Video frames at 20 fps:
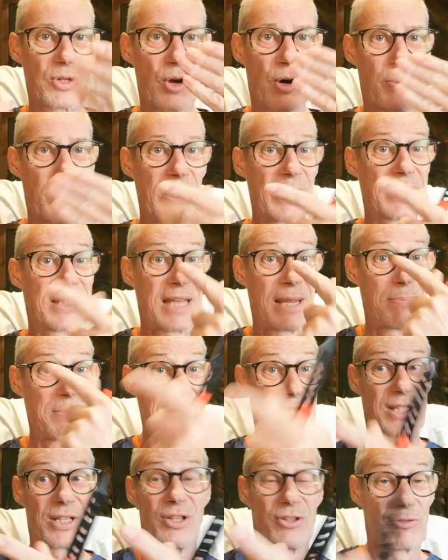the same
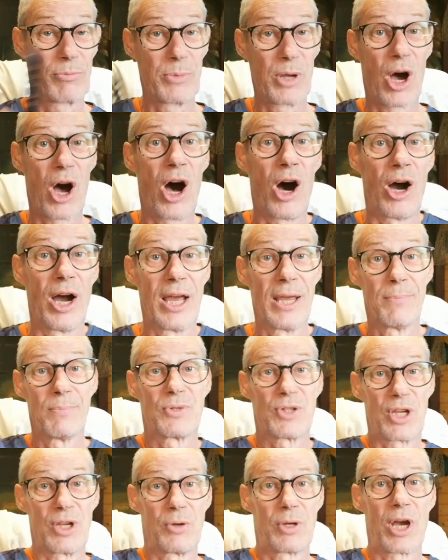distance from your eye, so
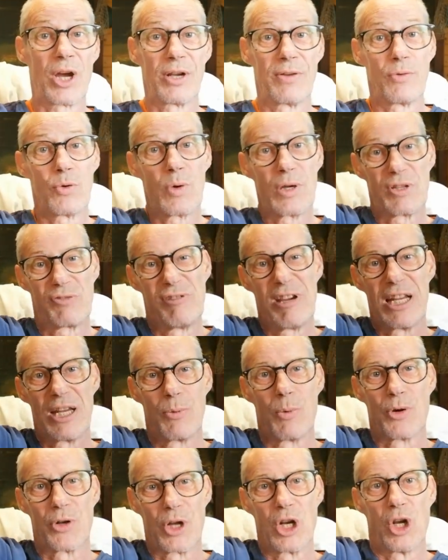you kind of always really
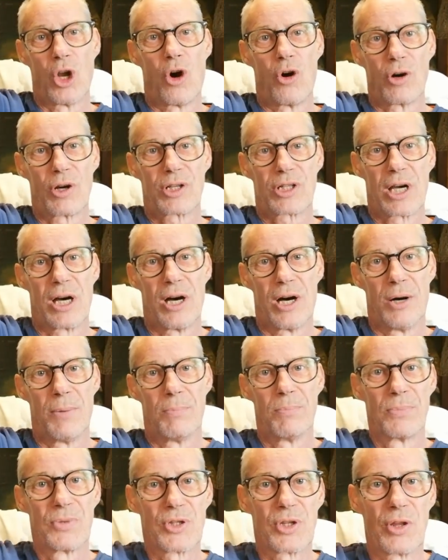want a locked arm
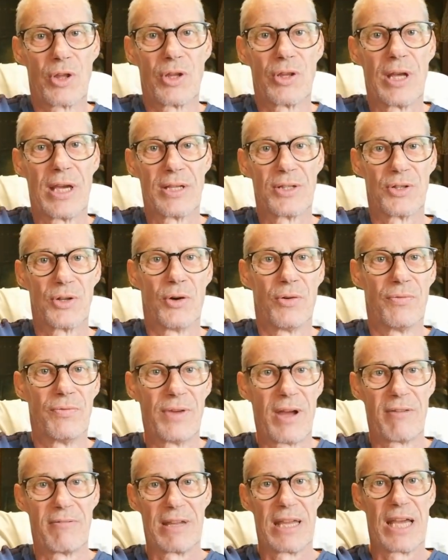so that there's not
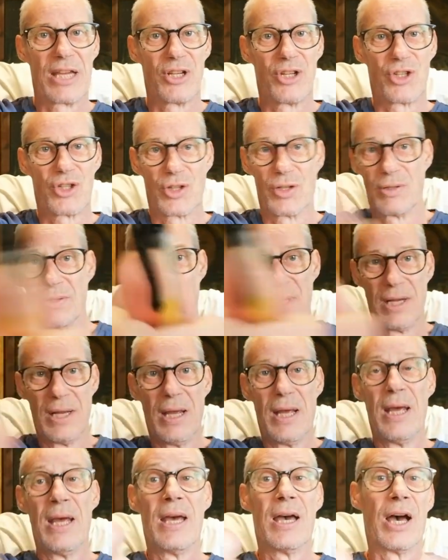variation.
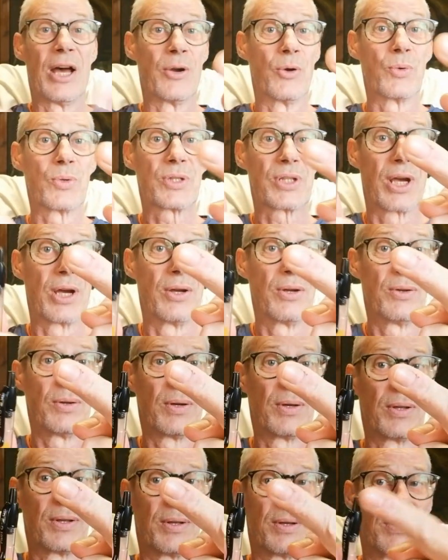And also
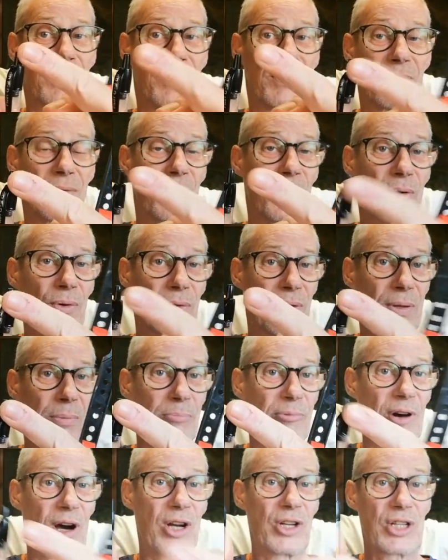the
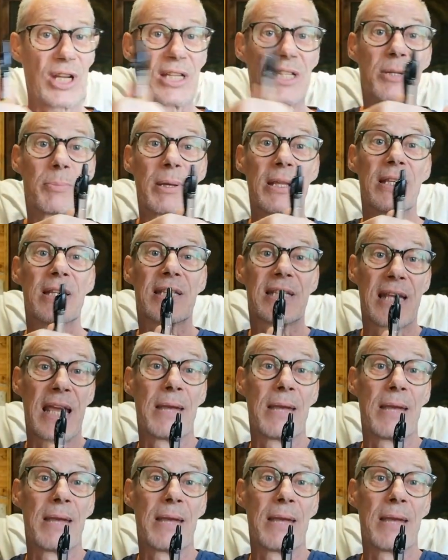brush has to be the same